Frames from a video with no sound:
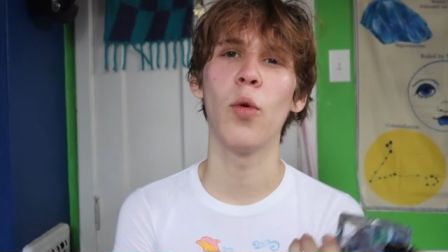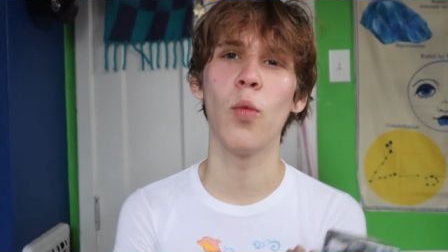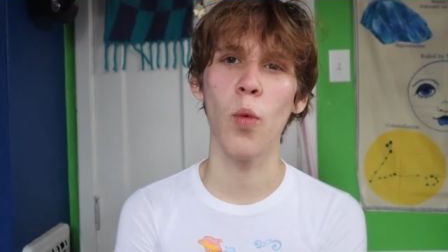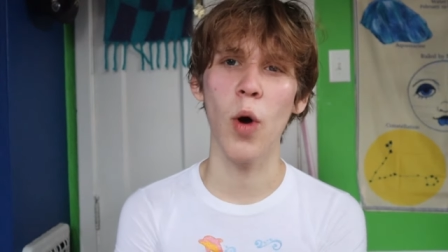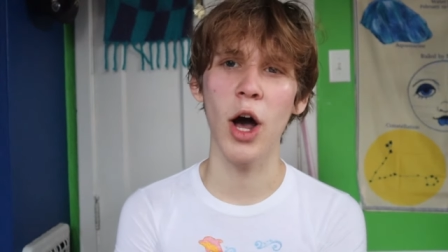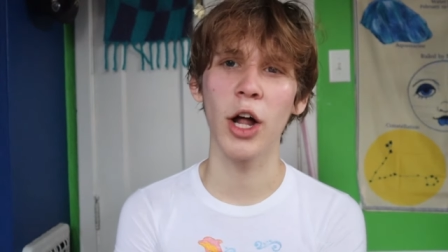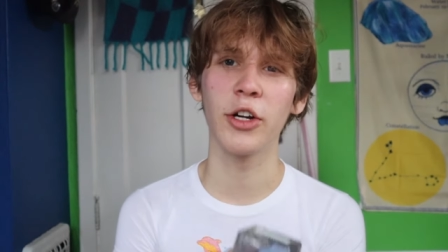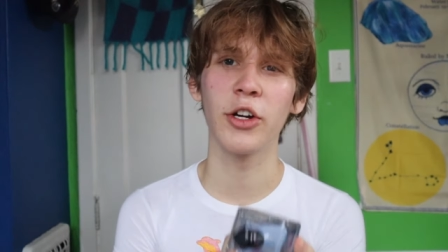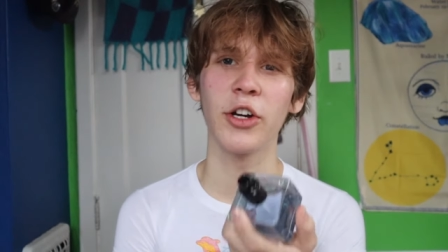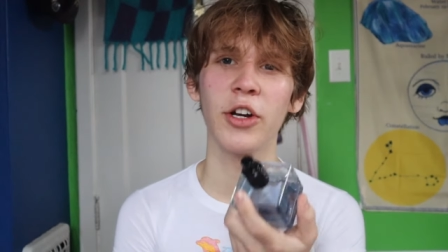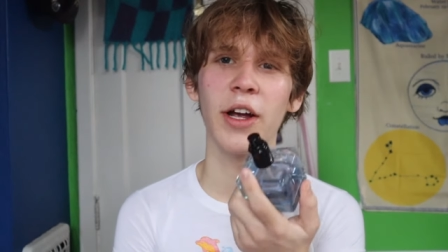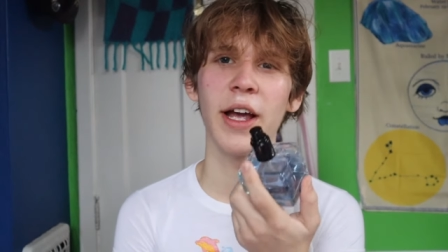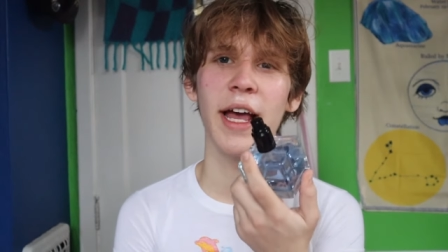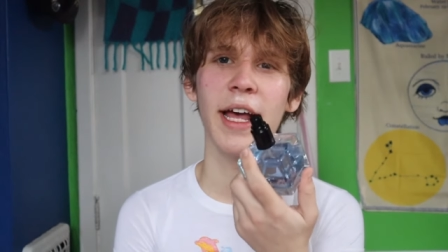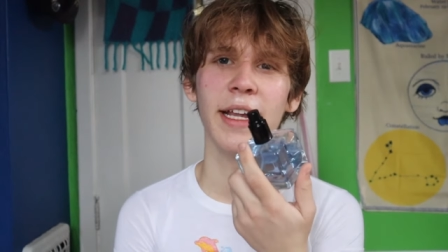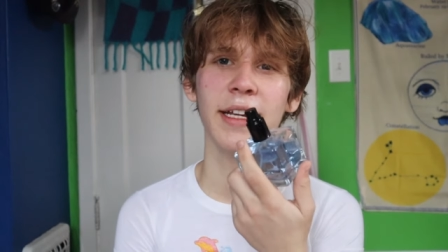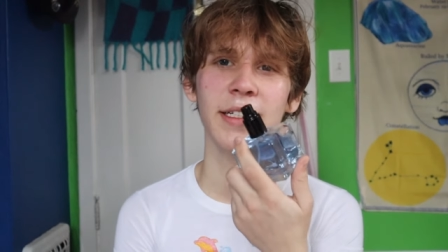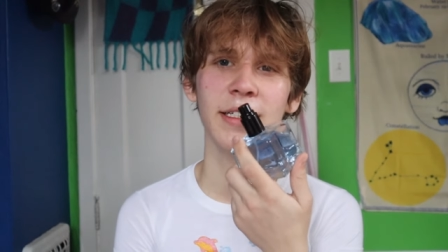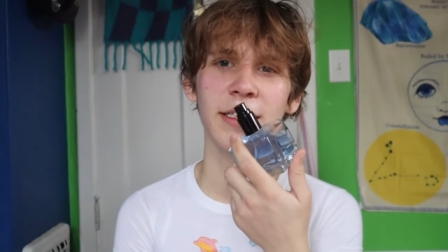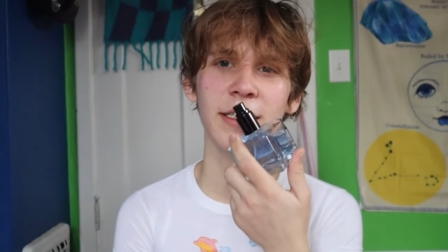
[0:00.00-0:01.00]
water,
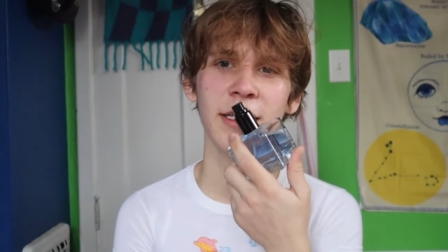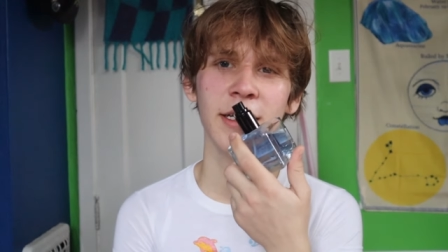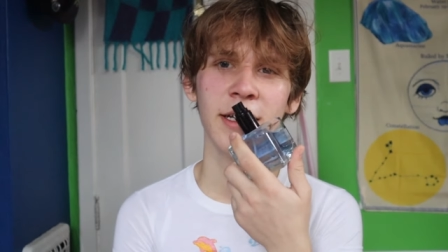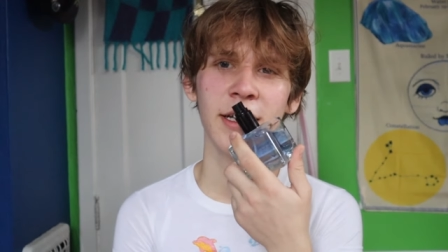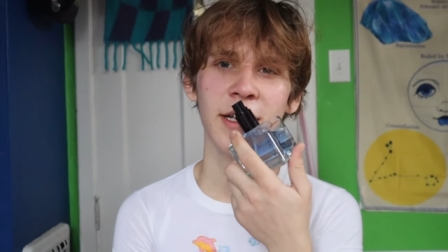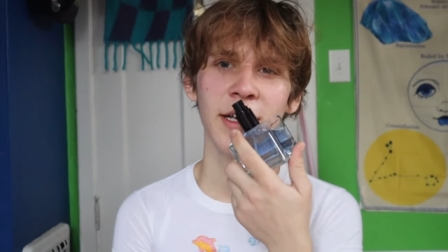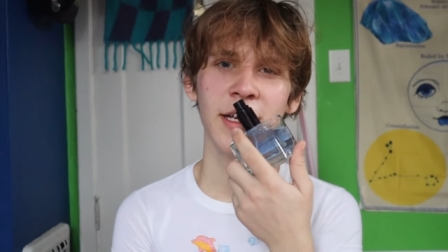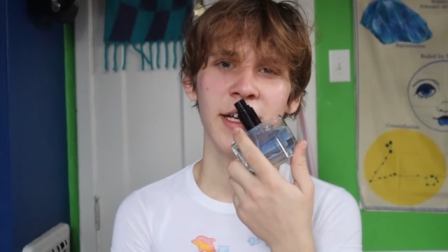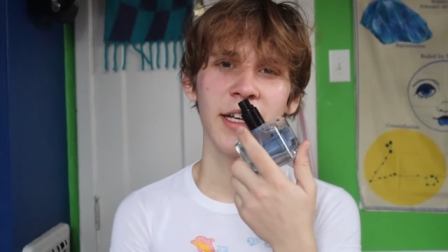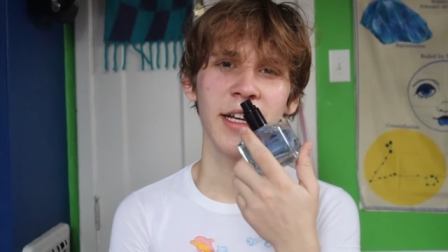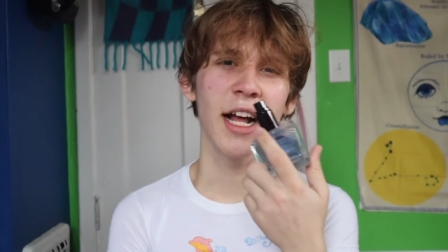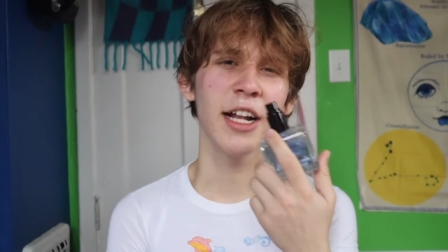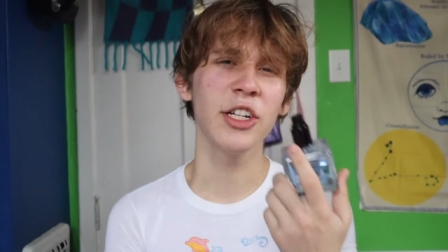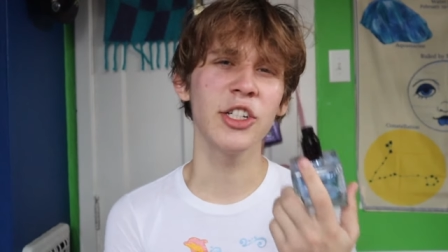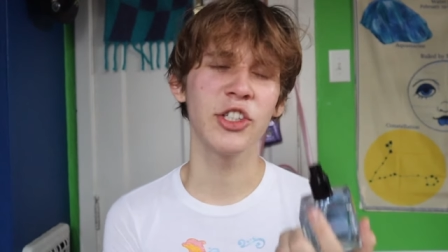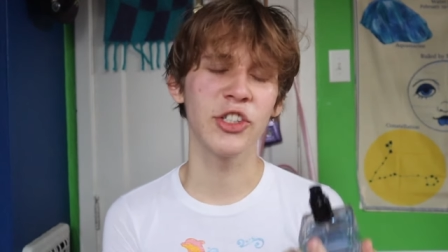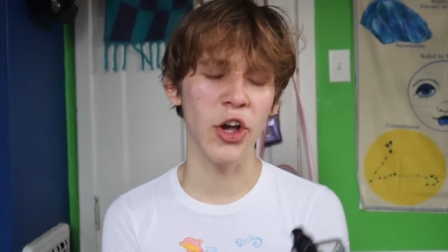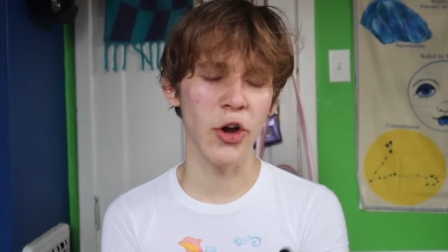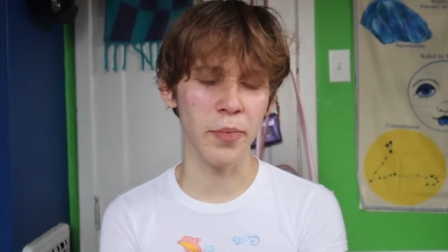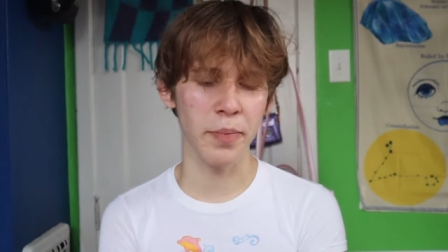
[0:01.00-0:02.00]
and kind
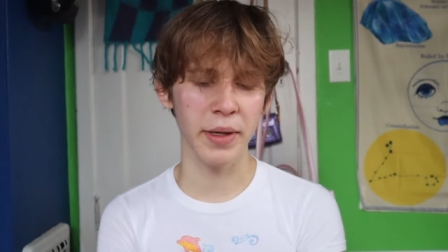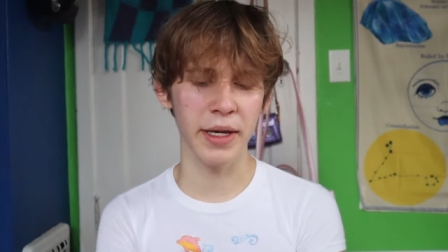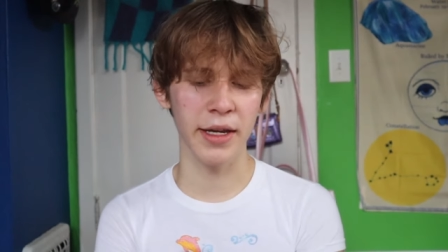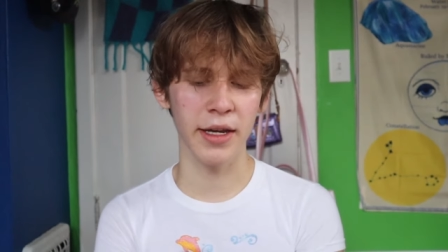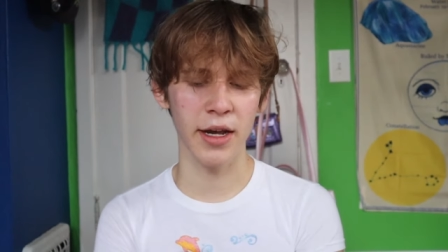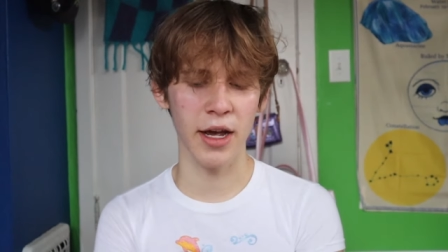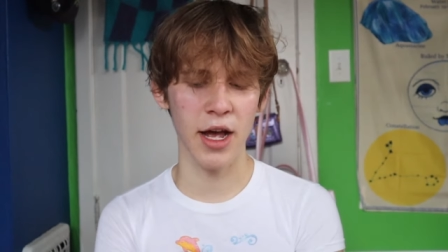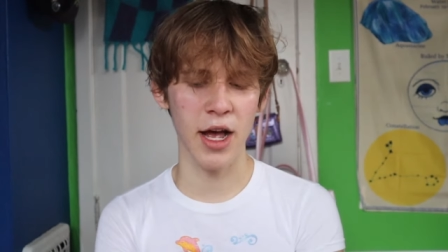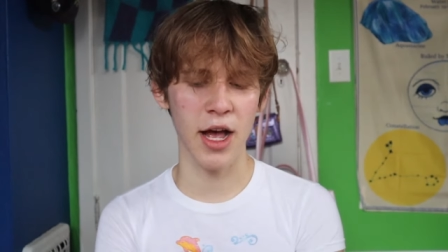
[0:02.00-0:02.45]
of soapy.